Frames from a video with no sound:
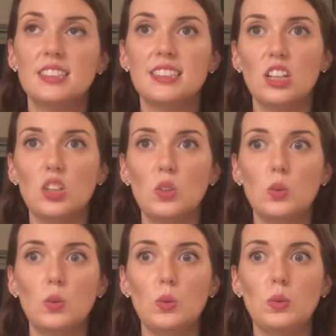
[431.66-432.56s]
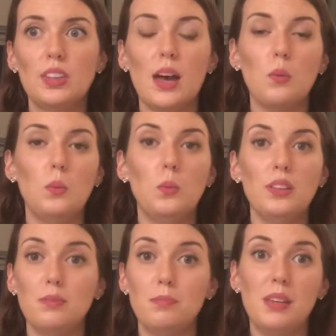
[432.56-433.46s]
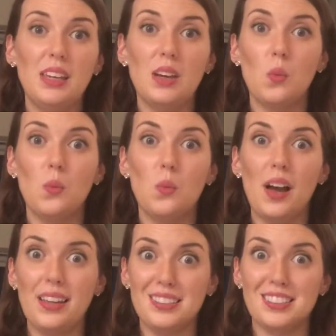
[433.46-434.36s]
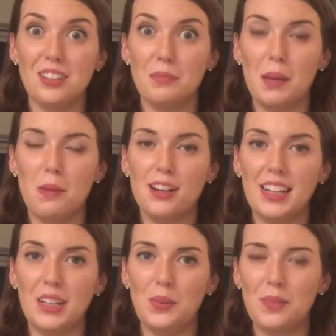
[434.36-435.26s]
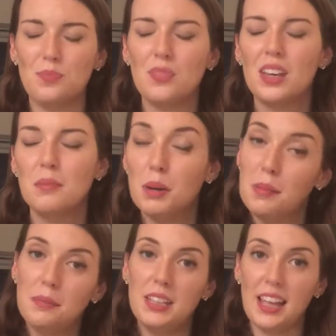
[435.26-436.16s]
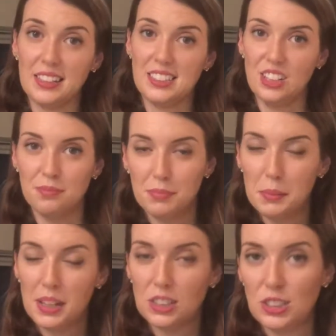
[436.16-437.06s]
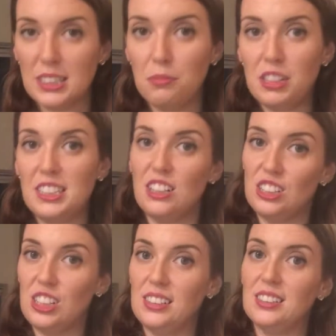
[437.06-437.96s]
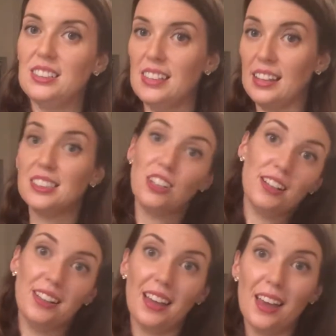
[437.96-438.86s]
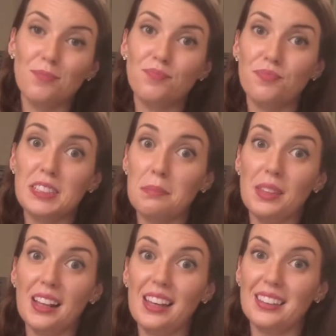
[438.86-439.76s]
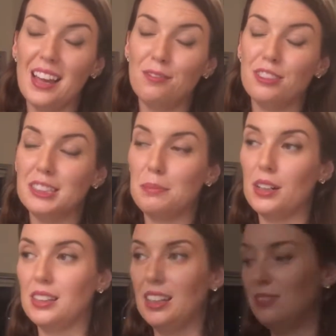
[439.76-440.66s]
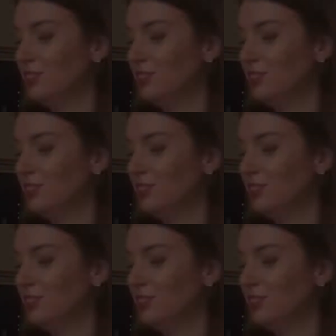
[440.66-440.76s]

So that wouldn't be wise on my part anyway. But maybe next year. Maybe I'll do some research and next year he'll get something like that for his birthday.